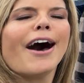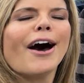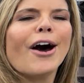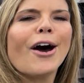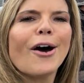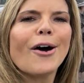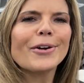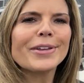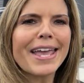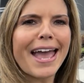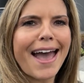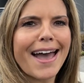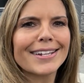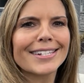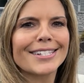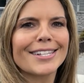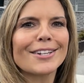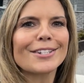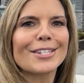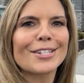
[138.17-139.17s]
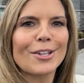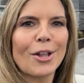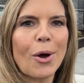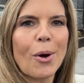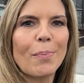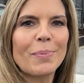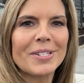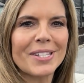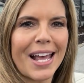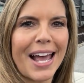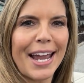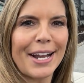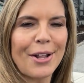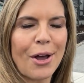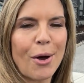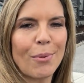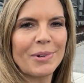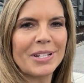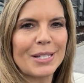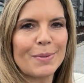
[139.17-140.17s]
Oh yes, Slopeside
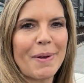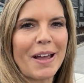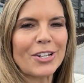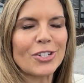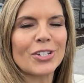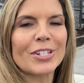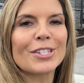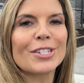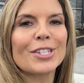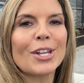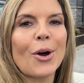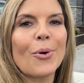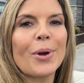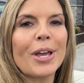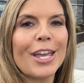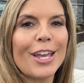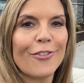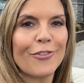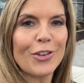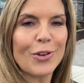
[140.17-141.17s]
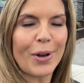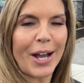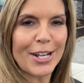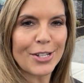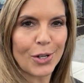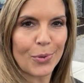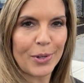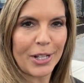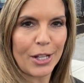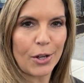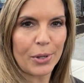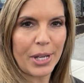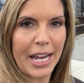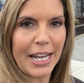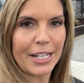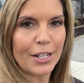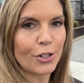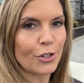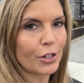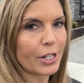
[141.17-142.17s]
Home Inspections. So if you guys are
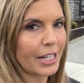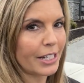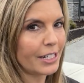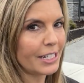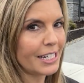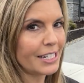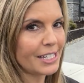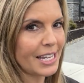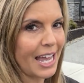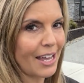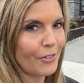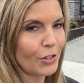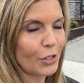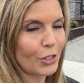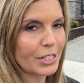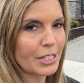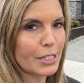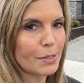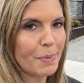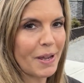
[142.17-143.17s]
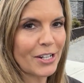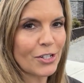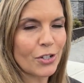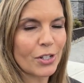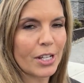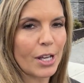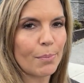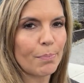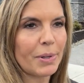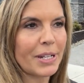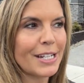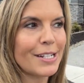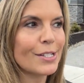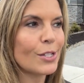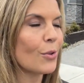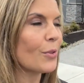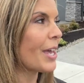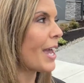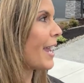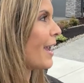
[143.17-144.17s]
relocating, you're gonna need to have a good inspection company,
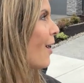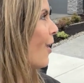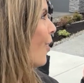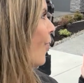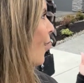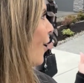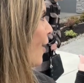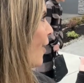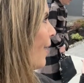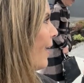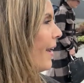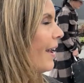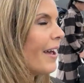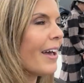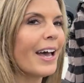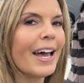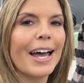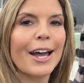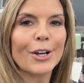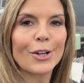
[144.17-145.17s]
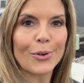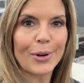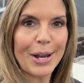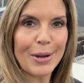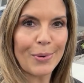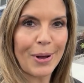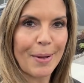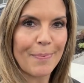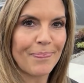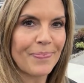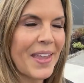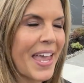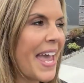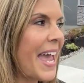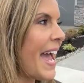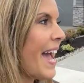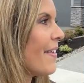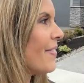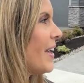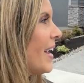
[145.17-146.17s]
so they are a great one.
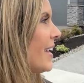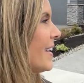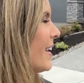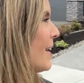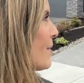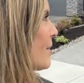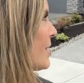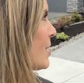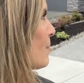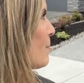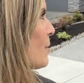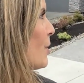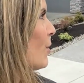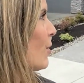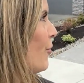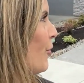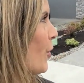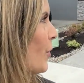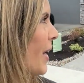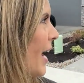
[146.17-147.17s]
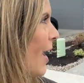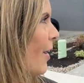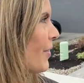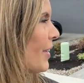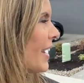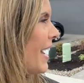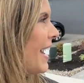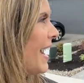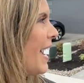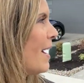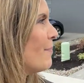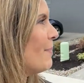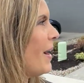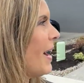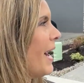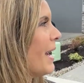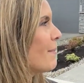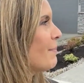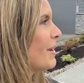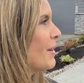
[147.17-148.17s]
And then this beautiful gal that I have
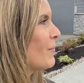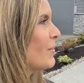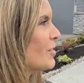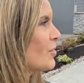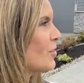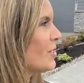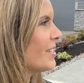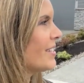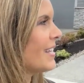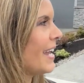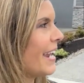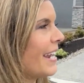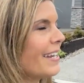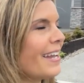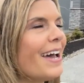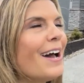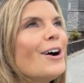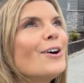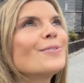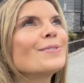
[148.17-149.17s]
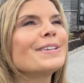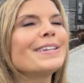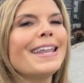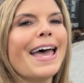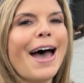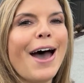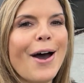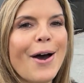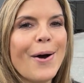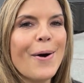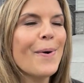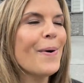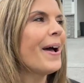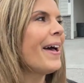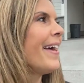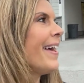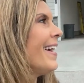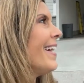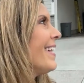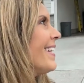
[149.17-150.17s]
behind me, which is saying, oh no,
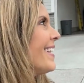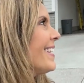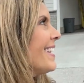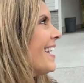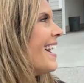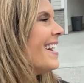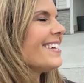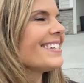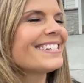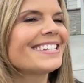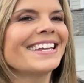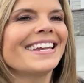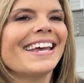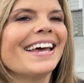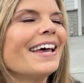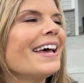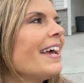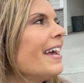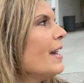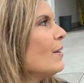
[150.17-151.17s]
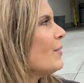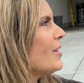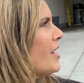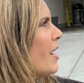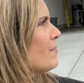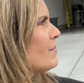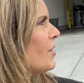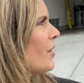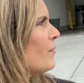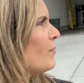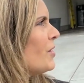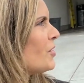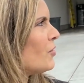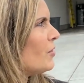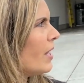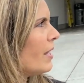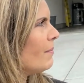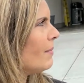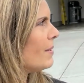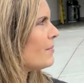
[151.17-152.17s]
yes. And what, I'm sorry, what's
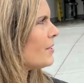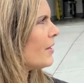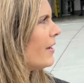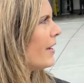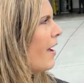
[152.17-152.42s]
your name? I'm sorry.